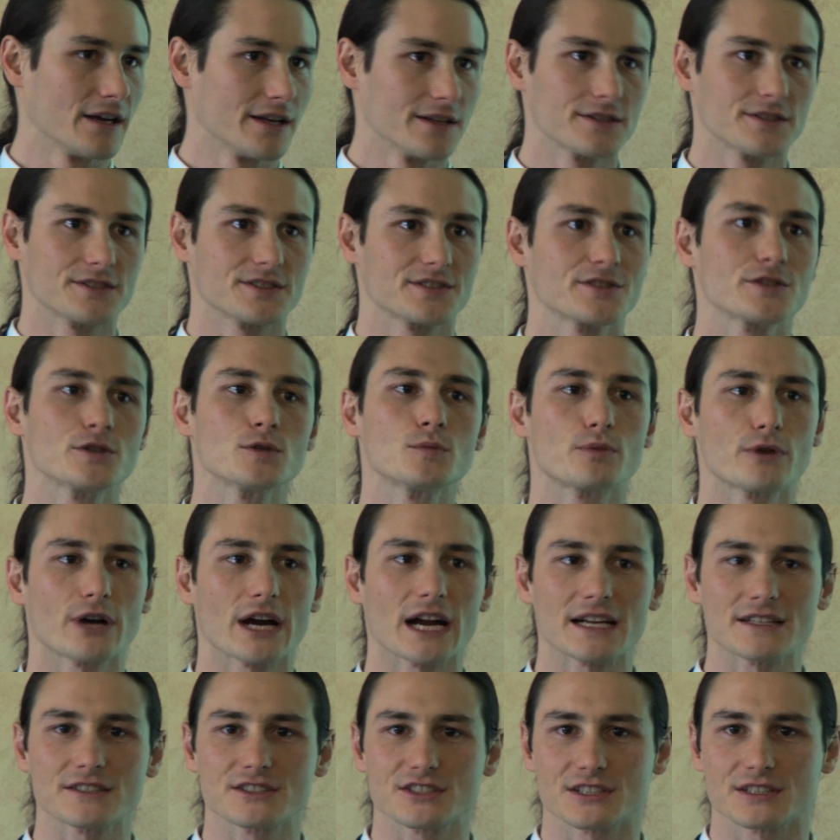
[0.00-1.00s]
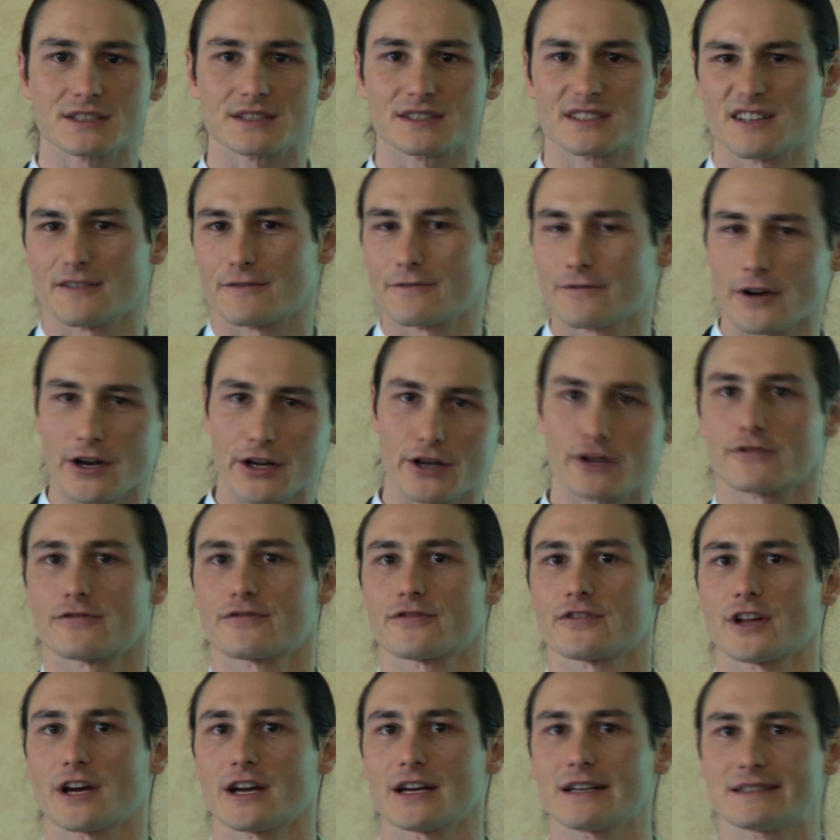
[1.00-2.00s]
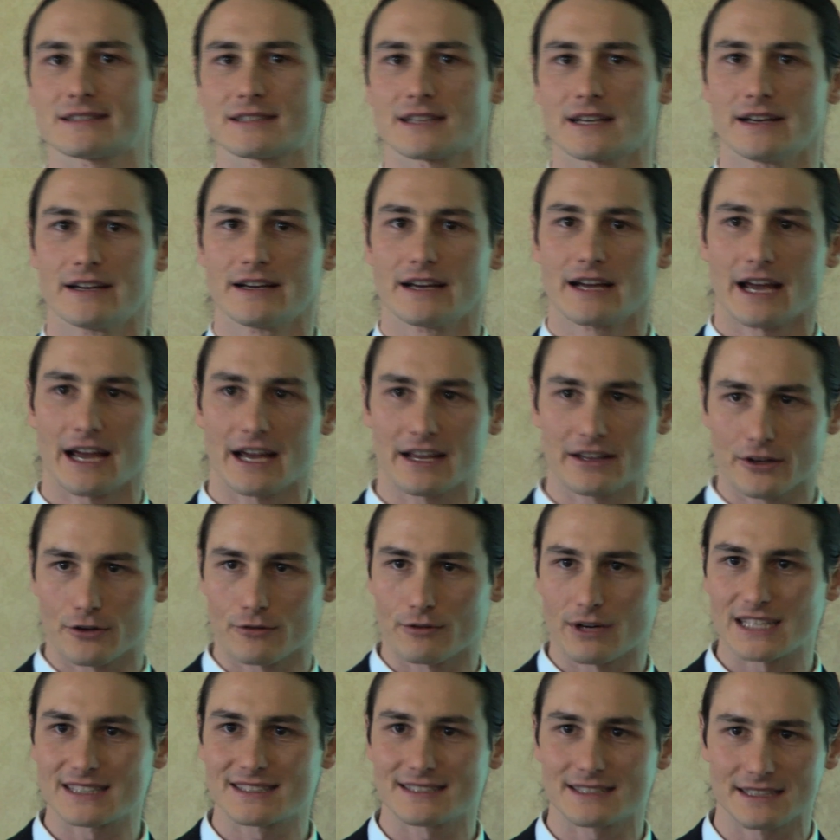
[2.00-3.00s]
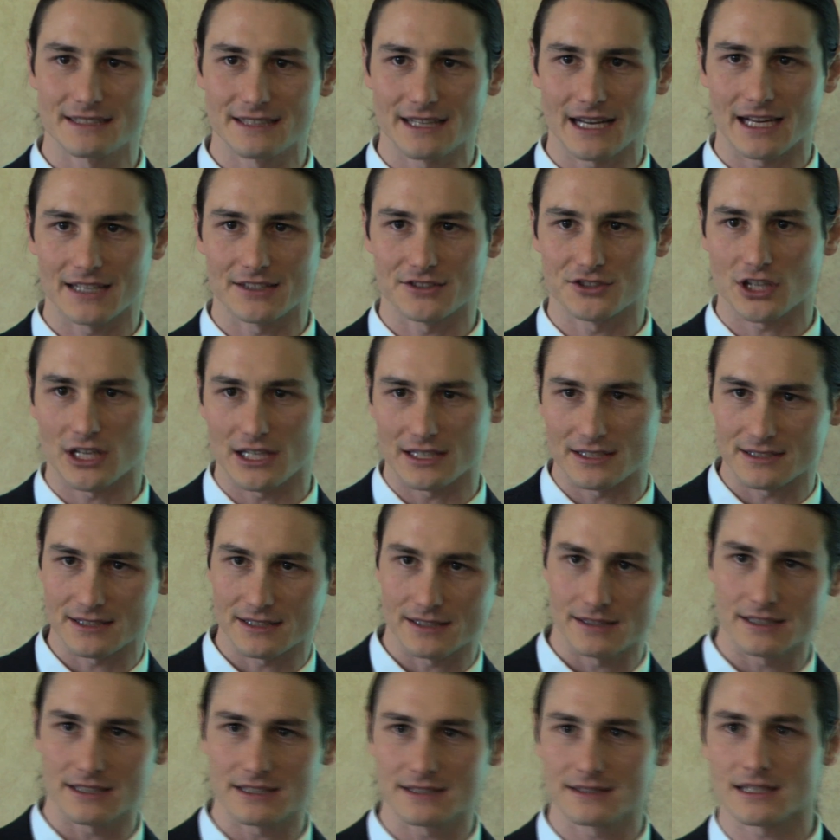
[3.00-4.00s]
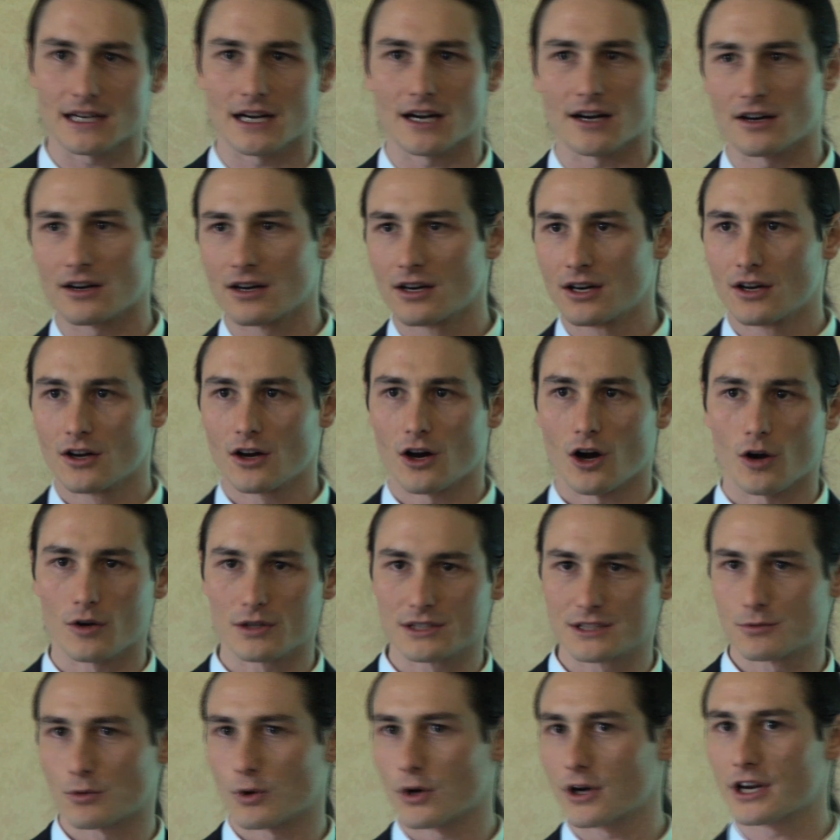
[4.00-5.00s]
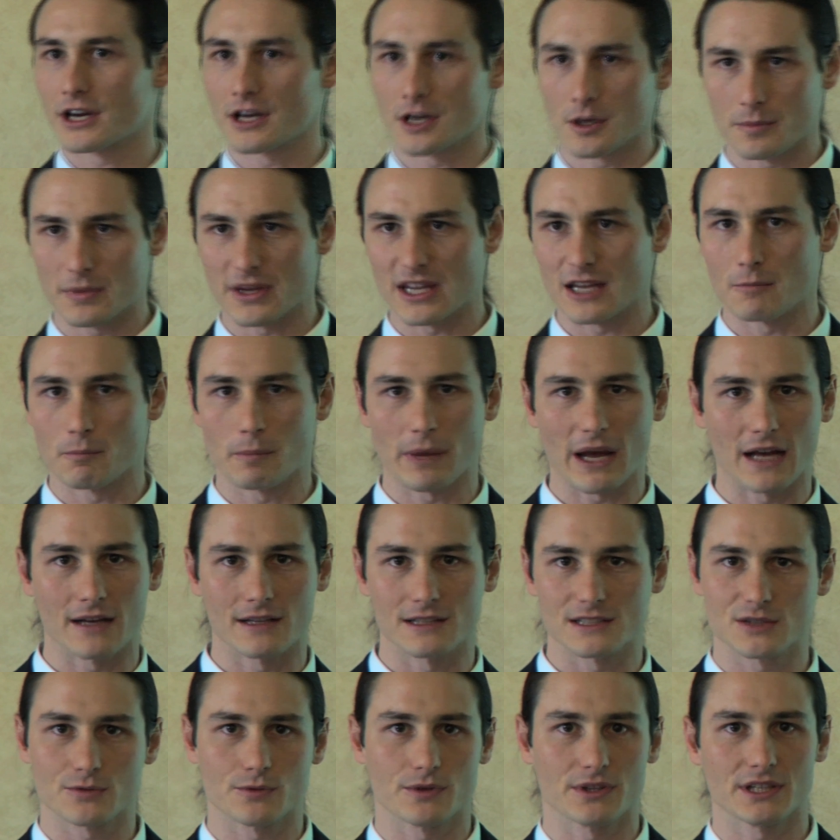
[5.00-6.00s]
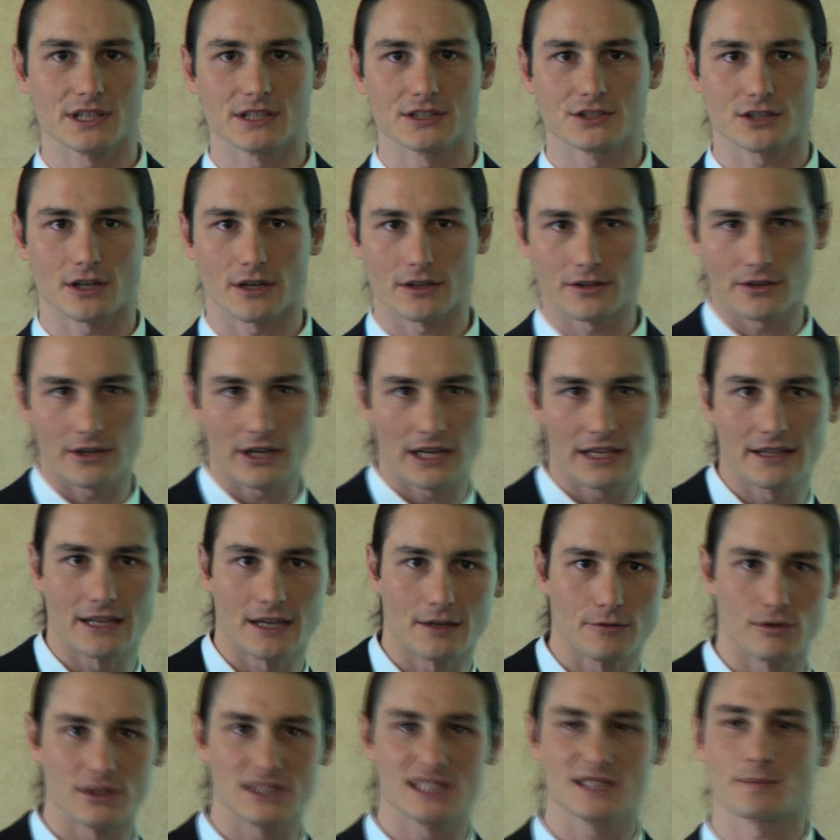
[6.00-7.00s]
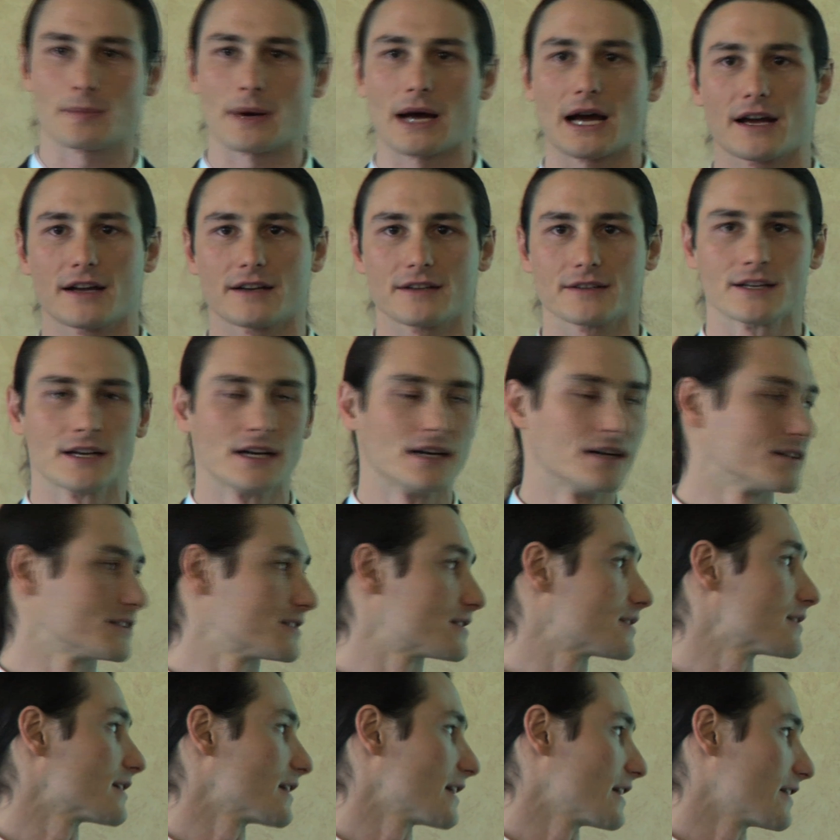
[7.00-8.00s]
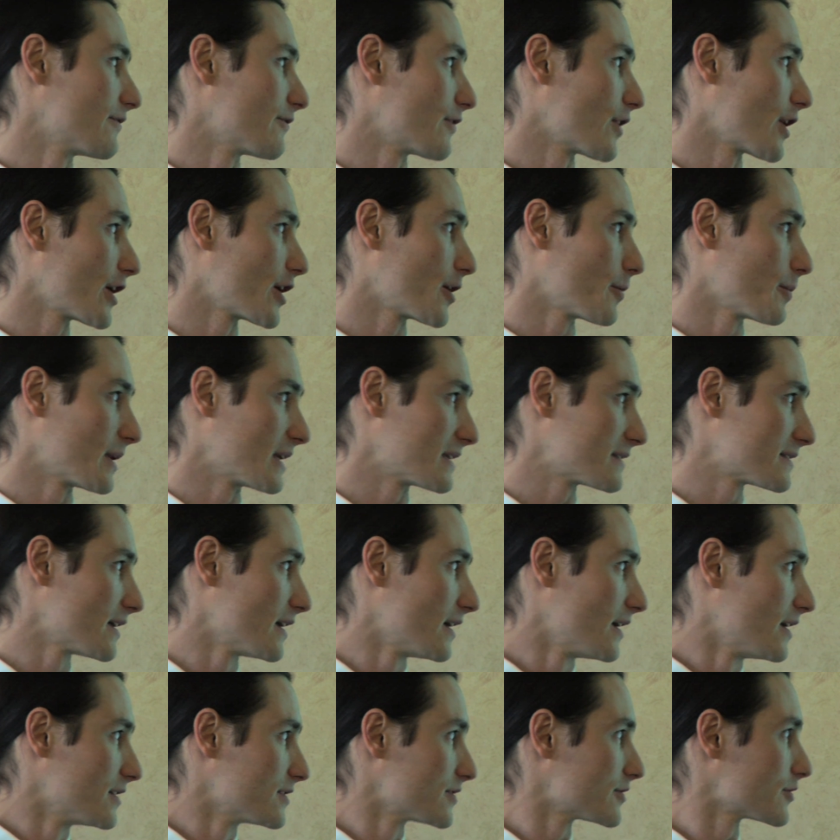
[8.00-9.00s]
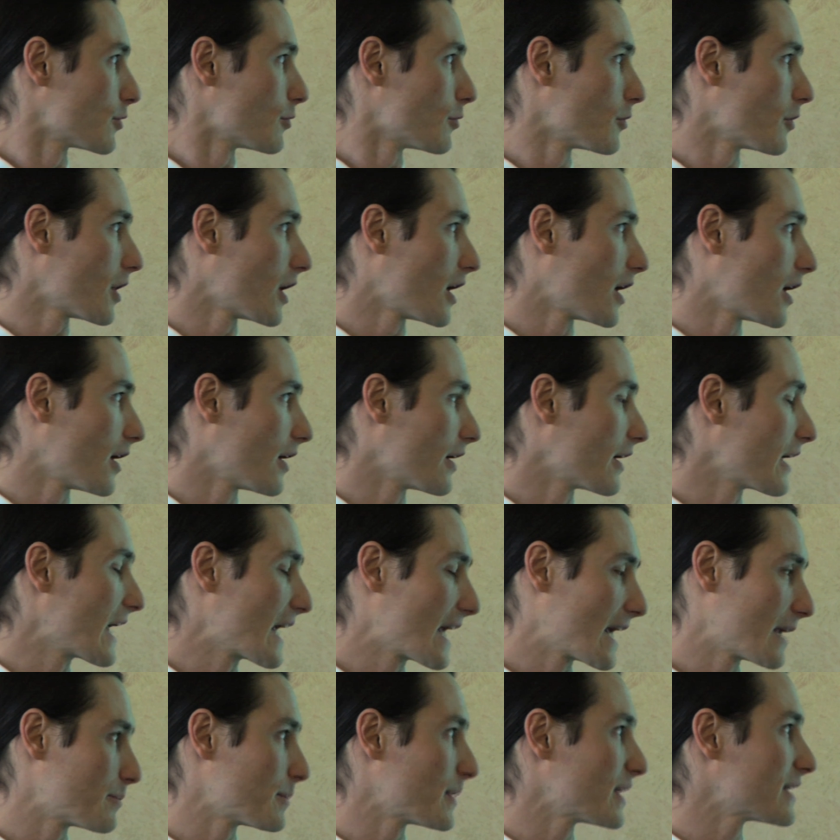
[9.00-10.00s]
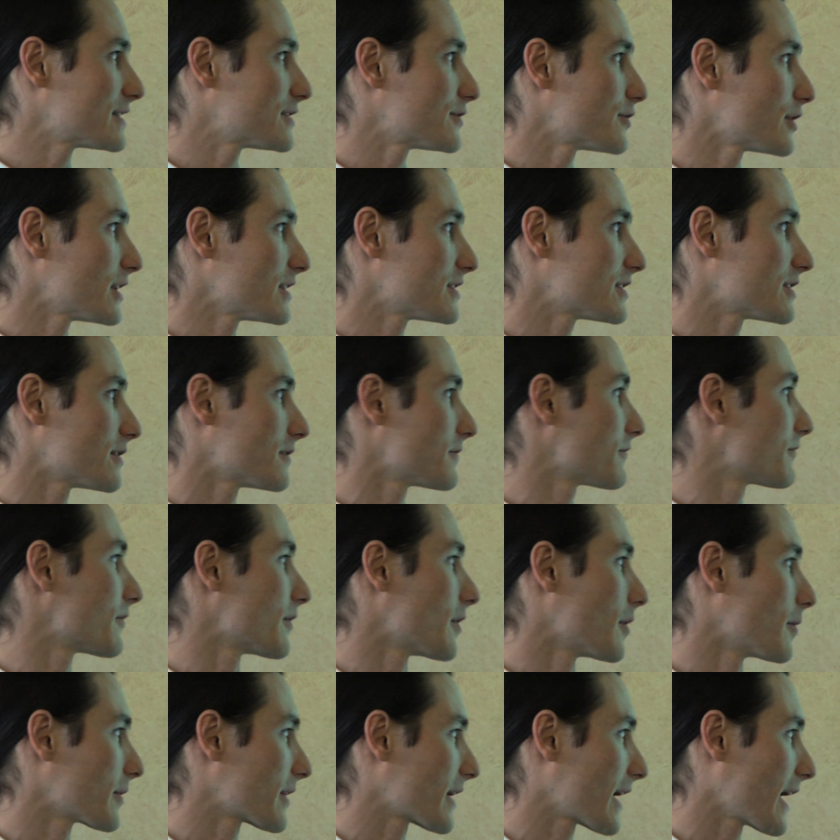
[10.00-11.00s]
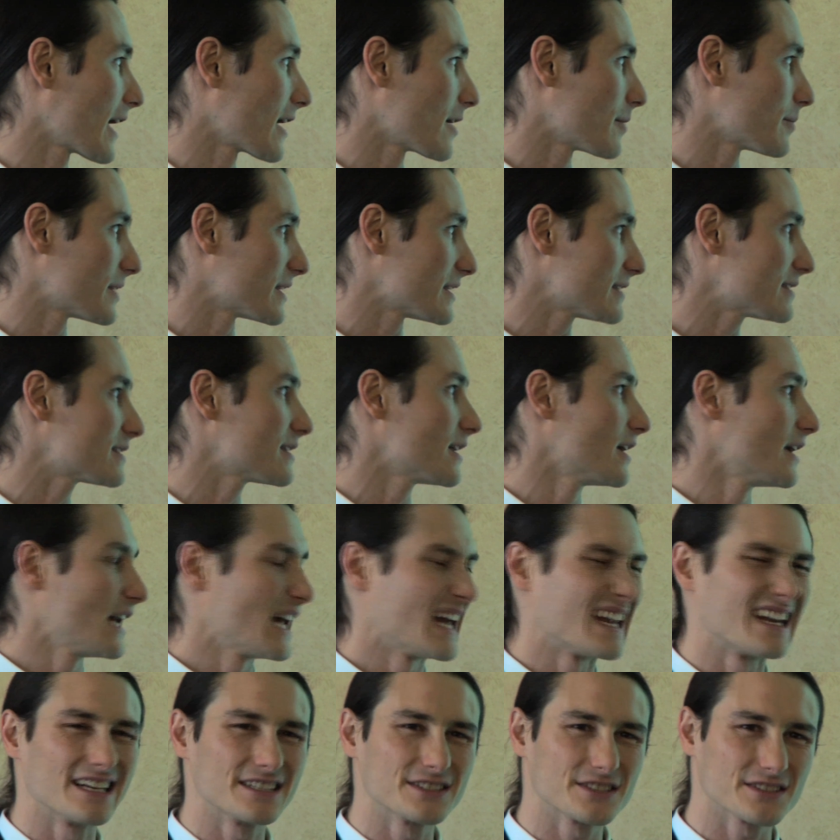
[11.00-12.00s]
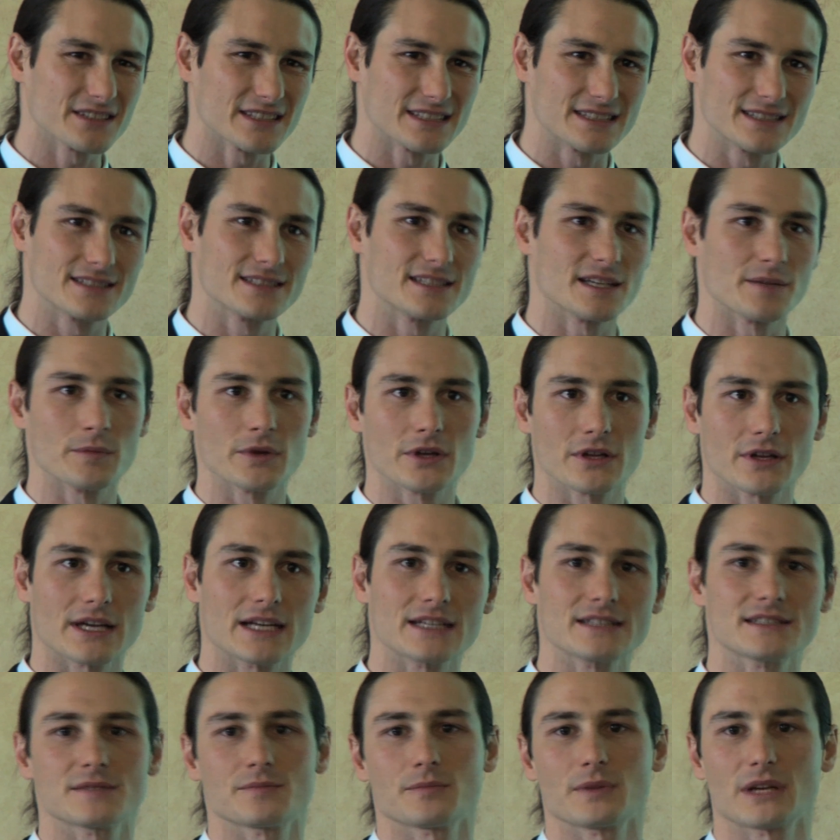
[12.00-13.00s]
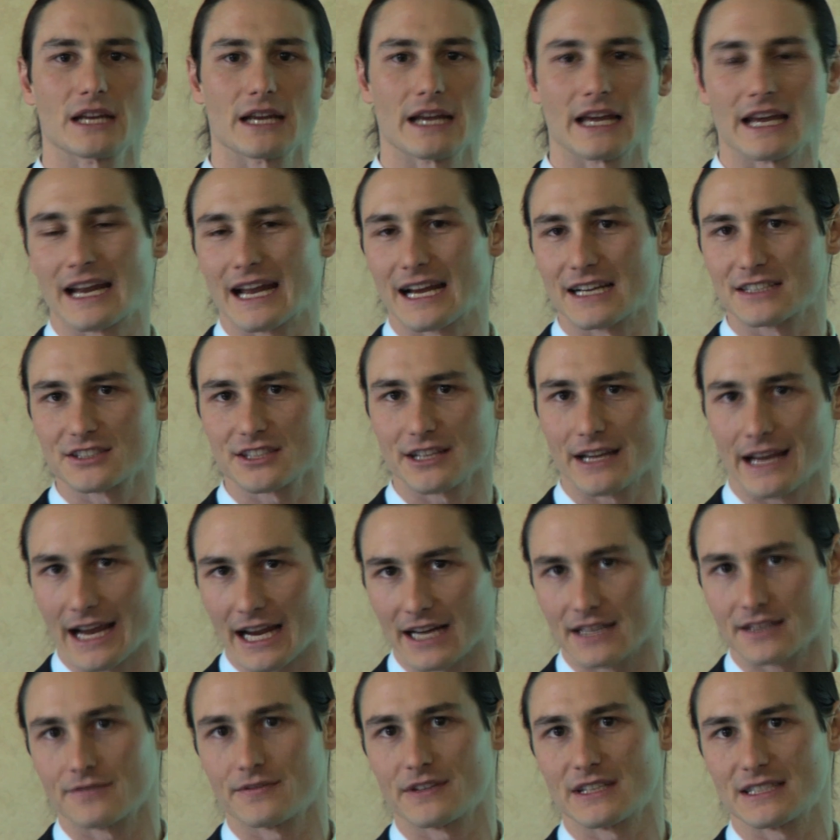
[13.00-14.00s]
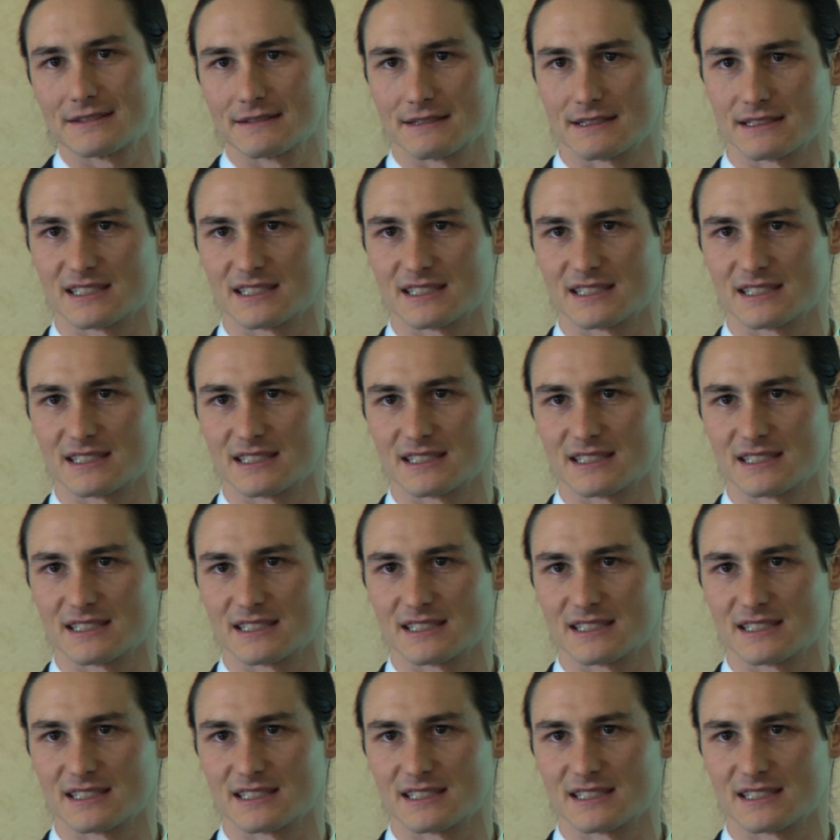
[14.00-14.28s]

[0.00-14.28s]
There's 2 branches, the fight or flight and the rest and digest. And these are always working to be in balance with each other and then respond to the environment. So administration of cannabis initially stimulates, meaning it actually activates the